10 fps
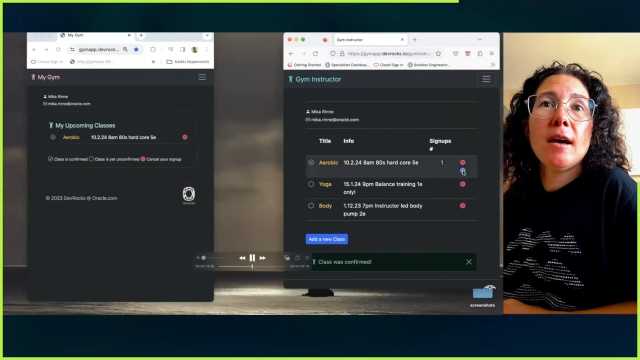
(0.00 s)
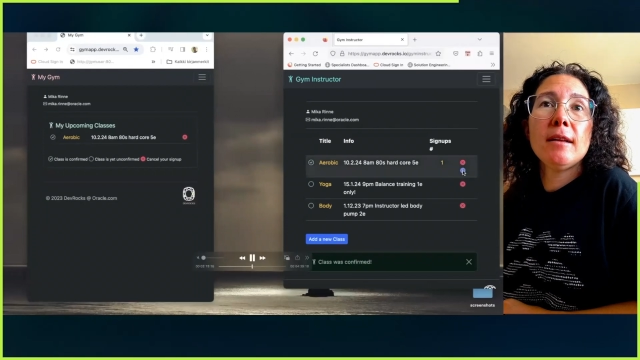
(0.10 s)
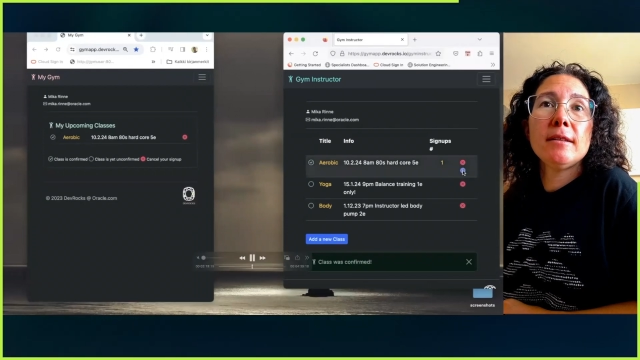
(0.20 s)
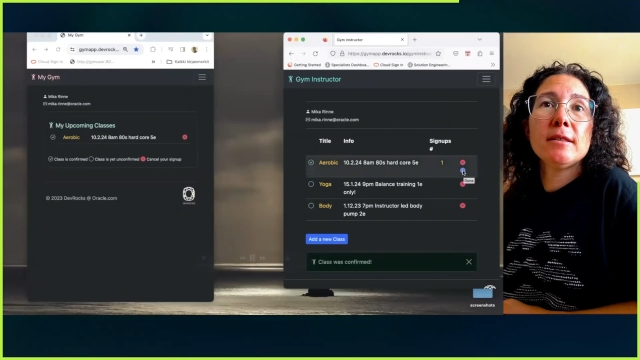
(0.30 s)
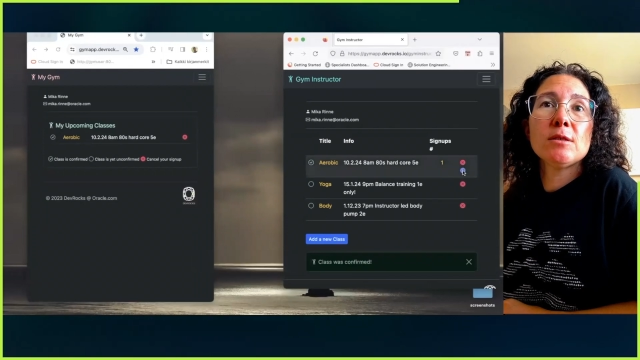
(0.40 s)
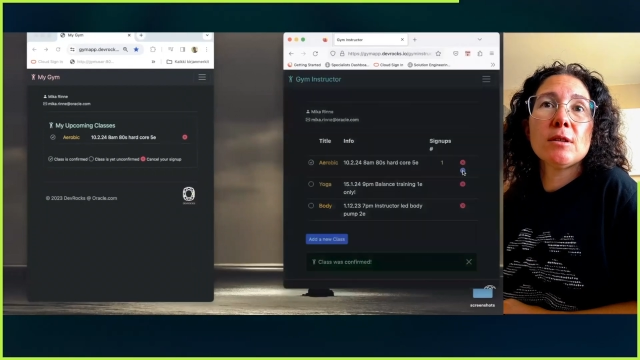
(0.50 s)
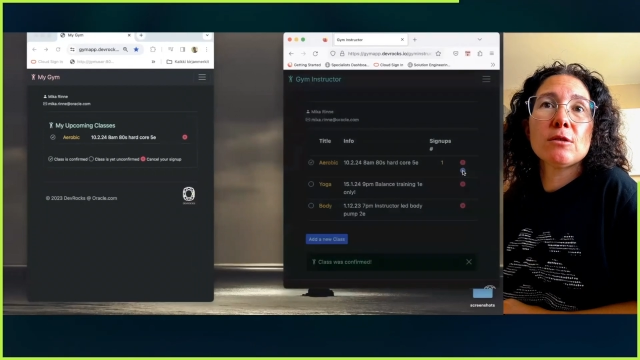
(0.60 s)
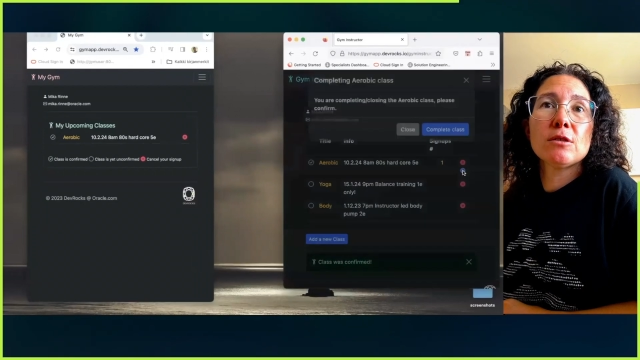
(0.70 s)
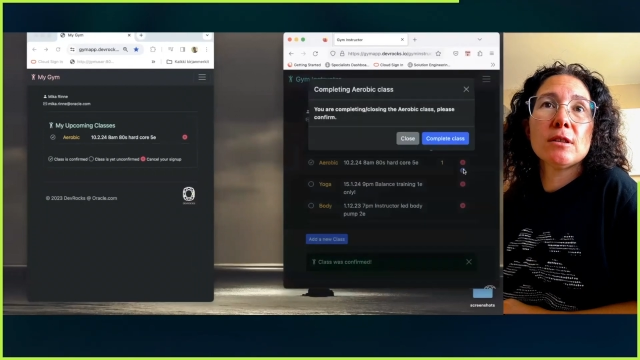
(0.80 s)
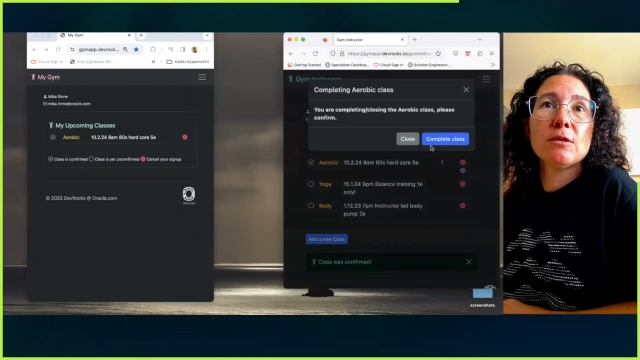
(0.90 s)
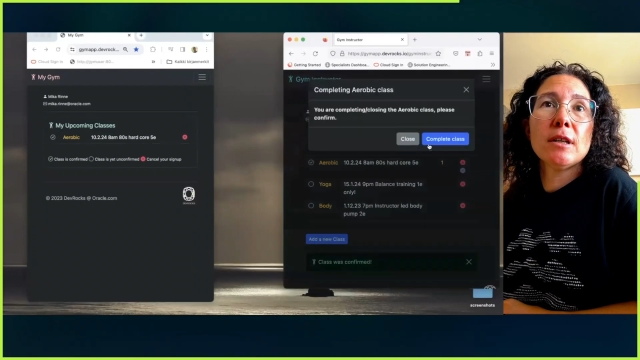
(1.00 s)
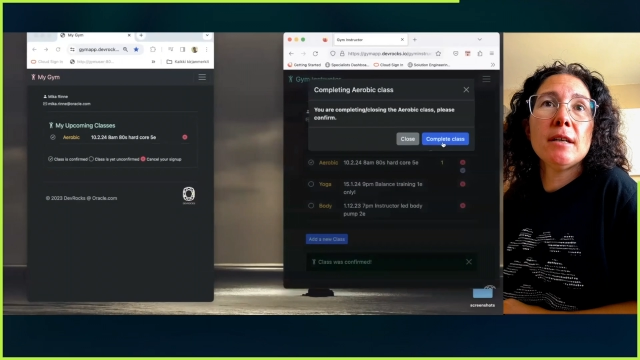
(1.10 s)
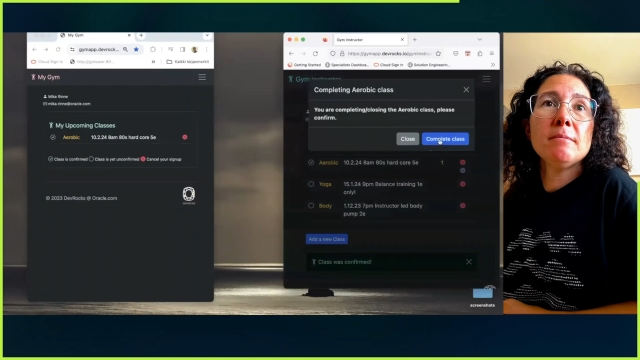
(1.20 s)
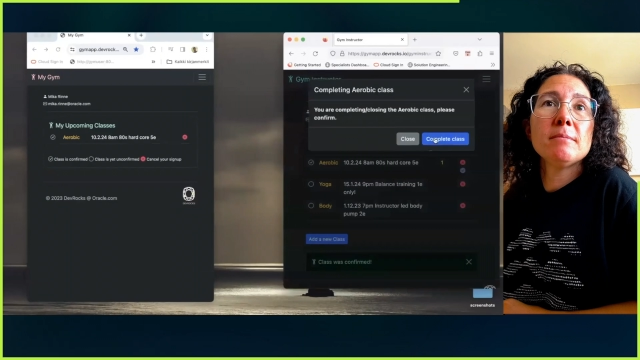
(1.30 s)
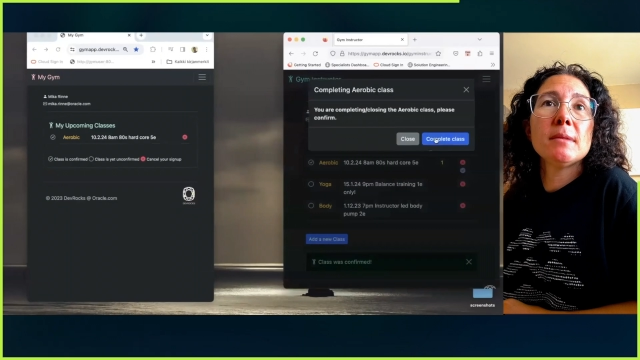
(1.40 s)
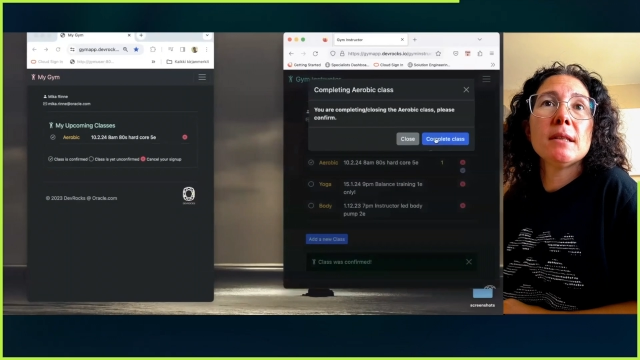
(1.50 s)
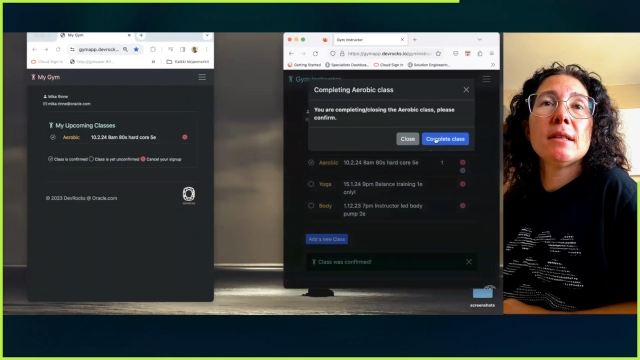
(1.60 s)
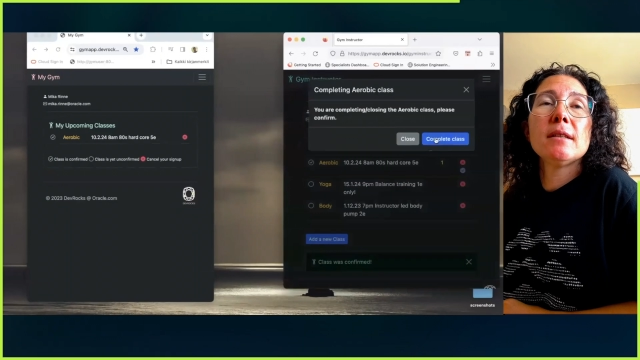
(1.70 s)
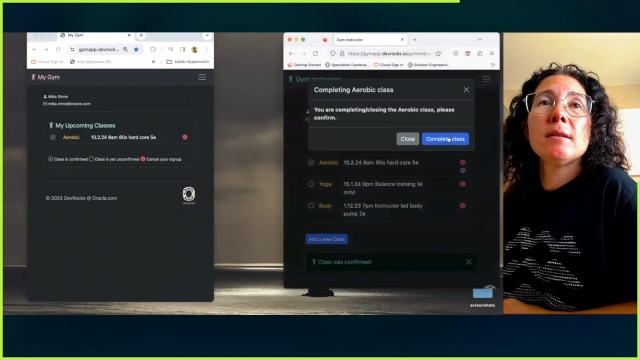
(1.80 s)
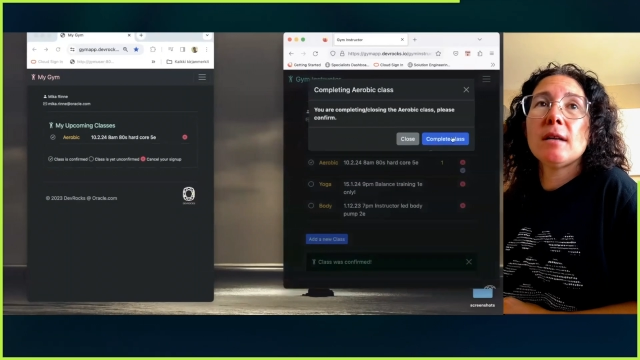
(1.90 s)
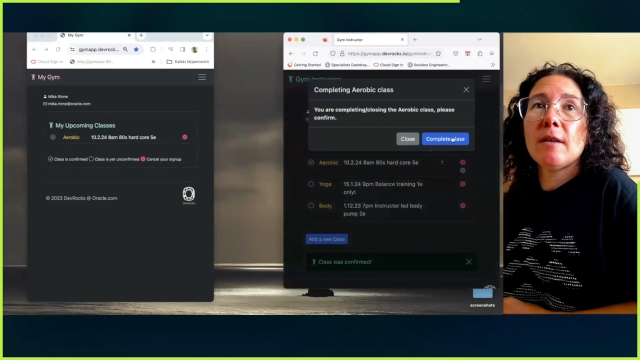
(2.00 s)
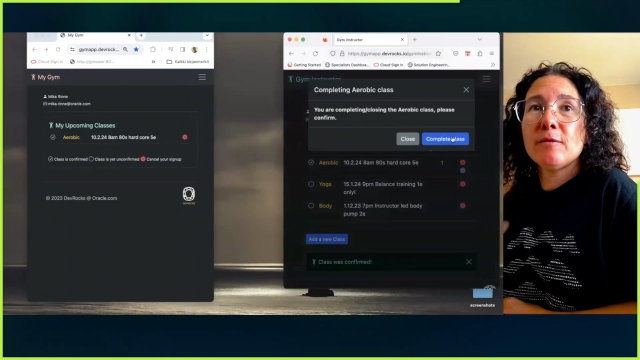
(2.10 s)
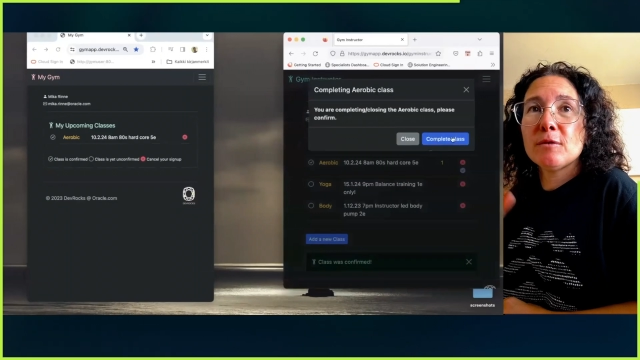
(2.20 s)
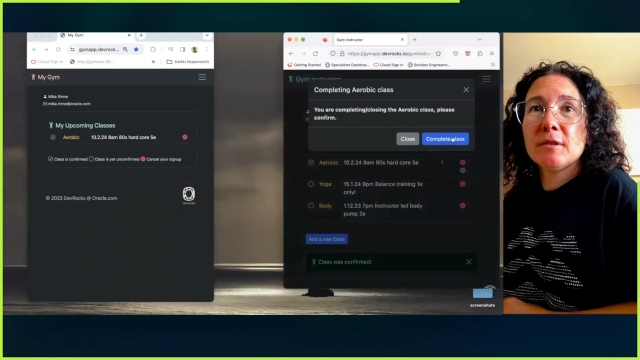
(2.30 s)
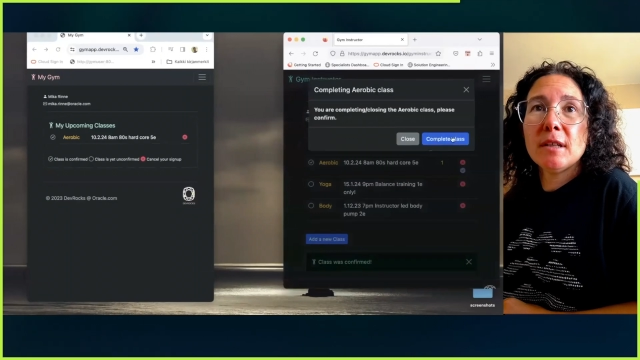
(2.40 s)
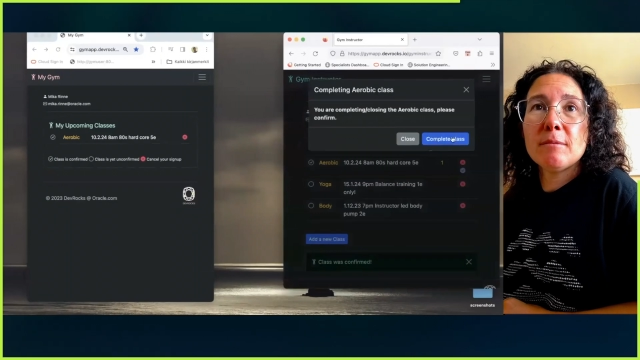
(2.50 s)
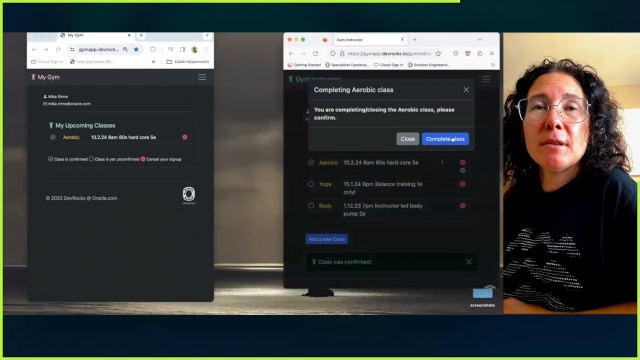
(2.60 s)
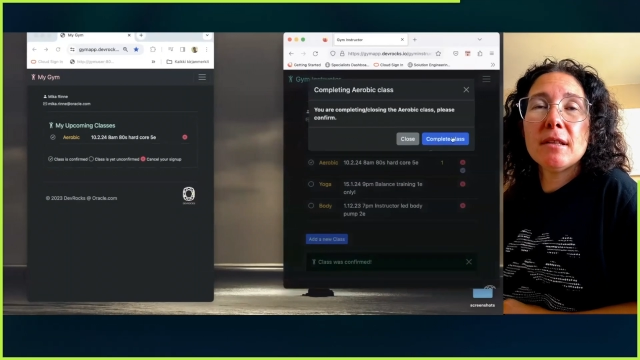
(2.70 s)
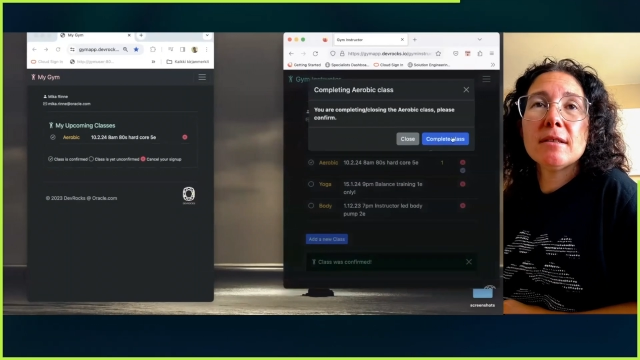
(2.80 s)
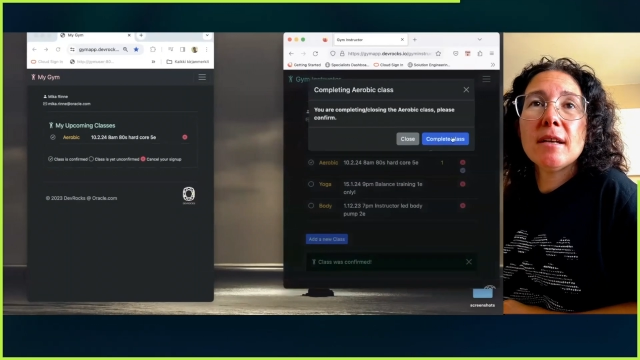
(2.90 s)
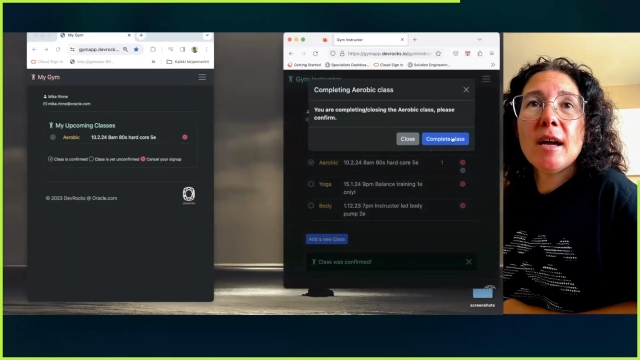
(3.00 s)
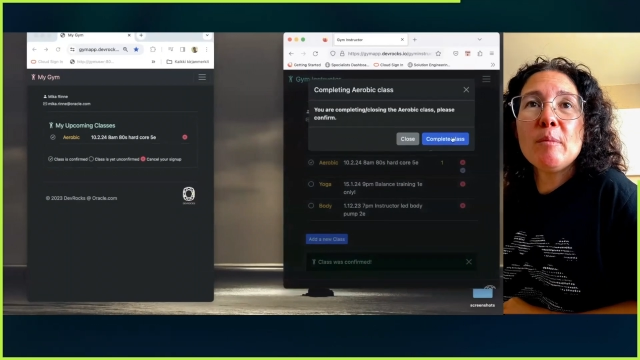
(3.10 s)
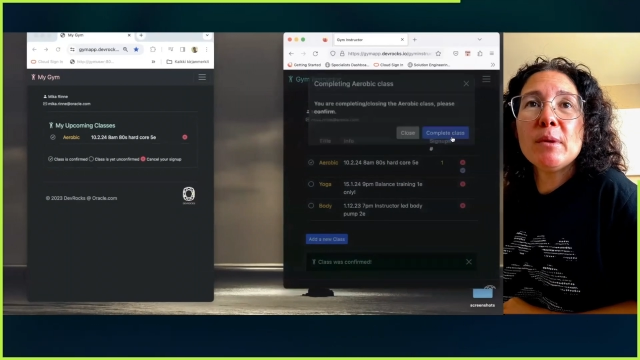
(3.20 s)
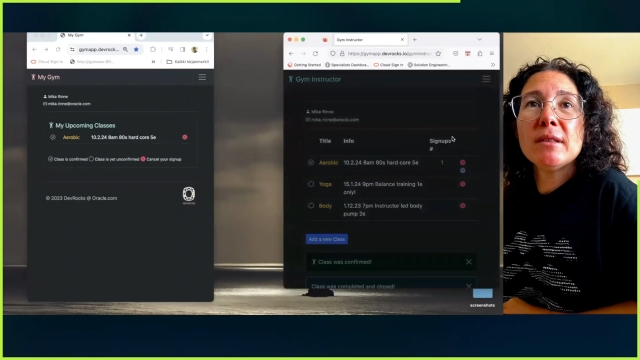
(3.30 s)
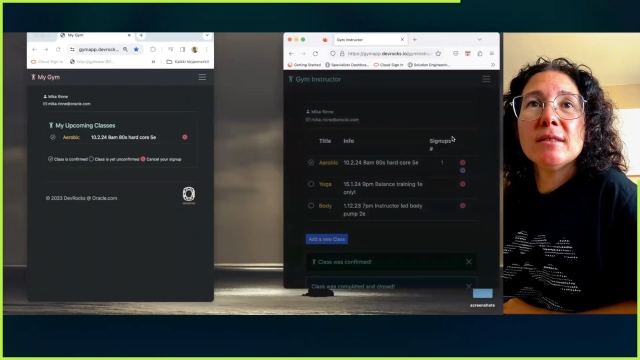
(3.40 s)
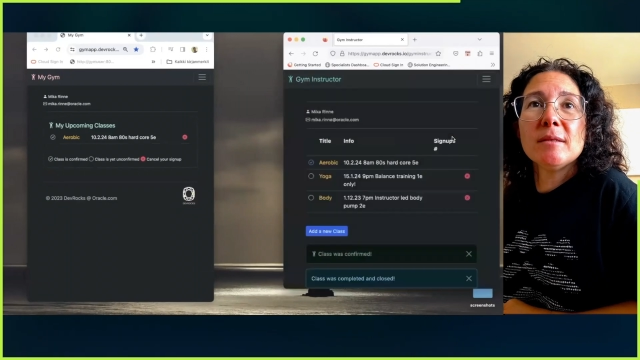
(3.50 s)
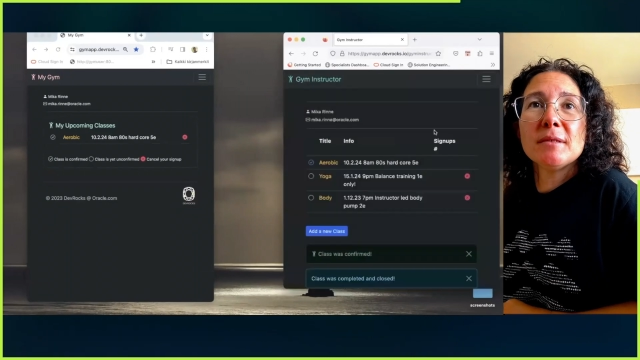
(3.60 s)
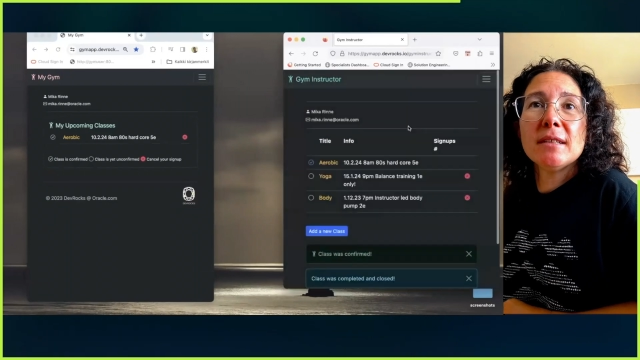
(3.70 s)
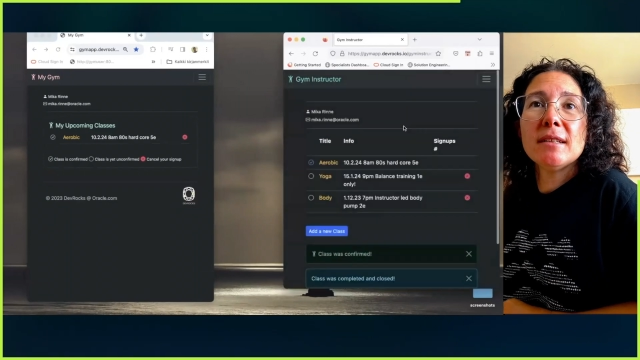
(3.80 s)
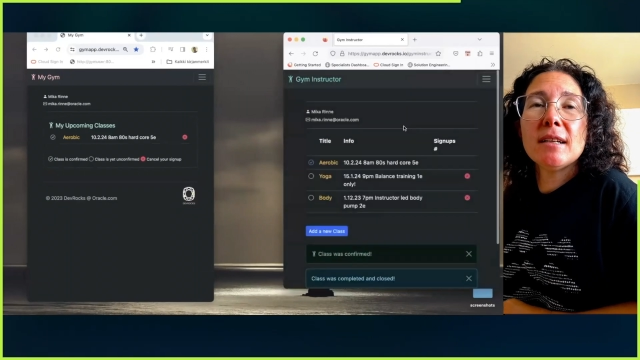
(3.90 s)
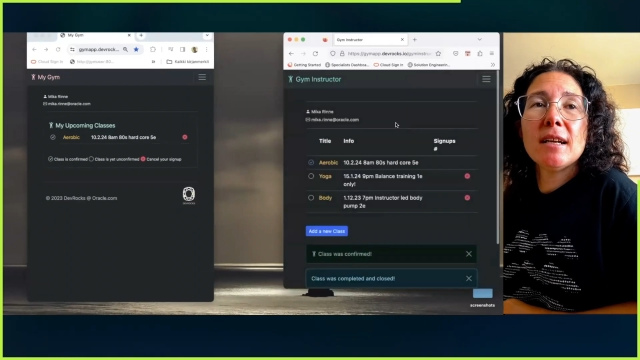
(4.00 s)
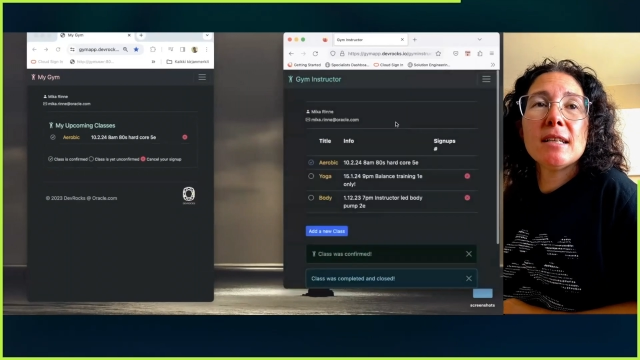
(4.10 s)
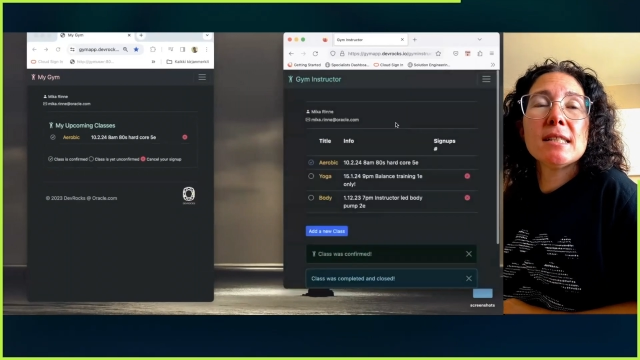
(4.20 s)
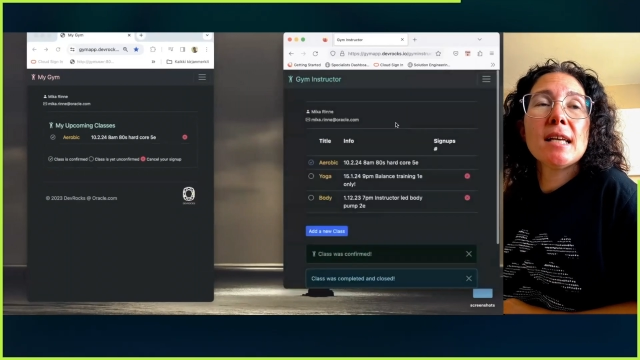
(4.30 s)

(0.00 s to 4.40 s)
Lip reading: And the instructor said, okay, after everything happened, I've done the class,